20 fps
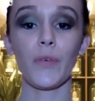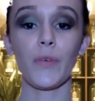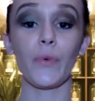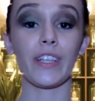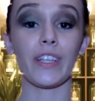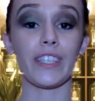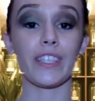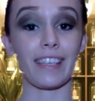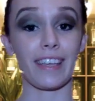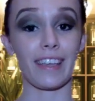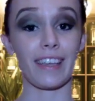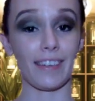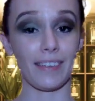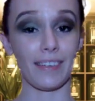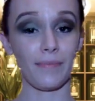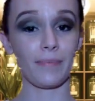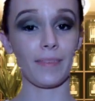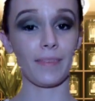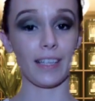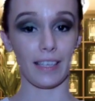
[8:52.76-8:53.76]
Once
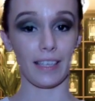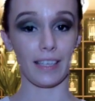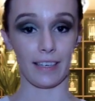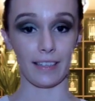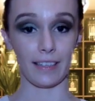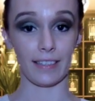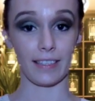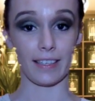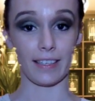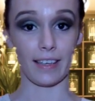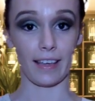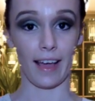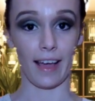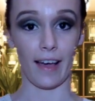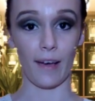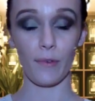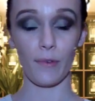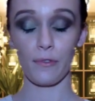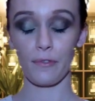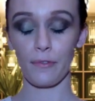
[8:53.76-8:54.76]
again, it is
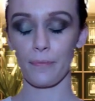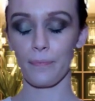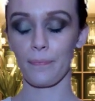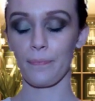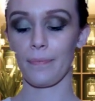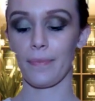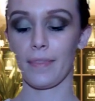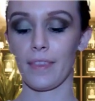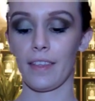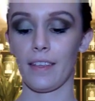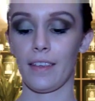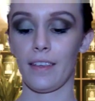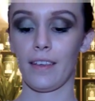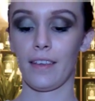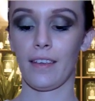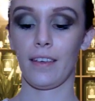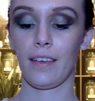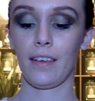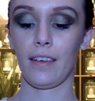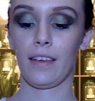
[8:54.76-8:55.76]
decaf,
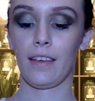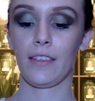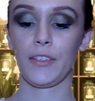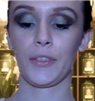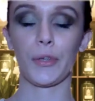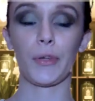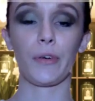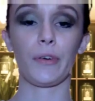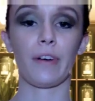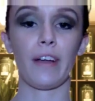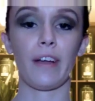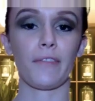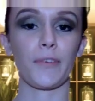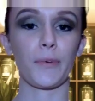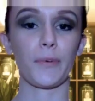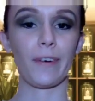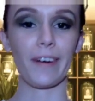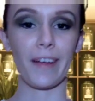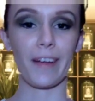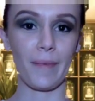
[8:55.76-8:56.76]
so you don't have
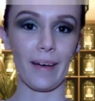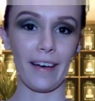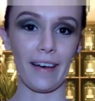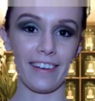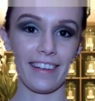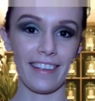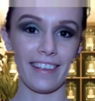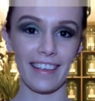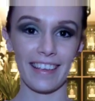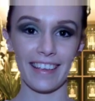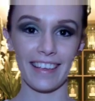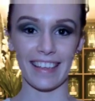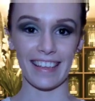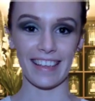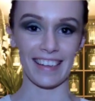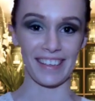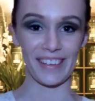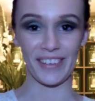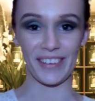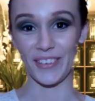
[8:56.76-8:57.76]
to worry about
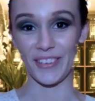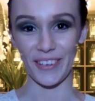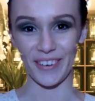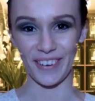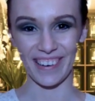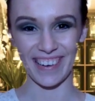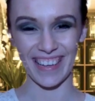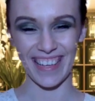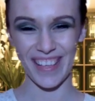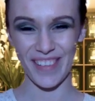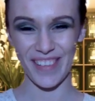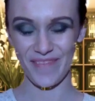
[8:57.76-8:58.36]
getting jittery.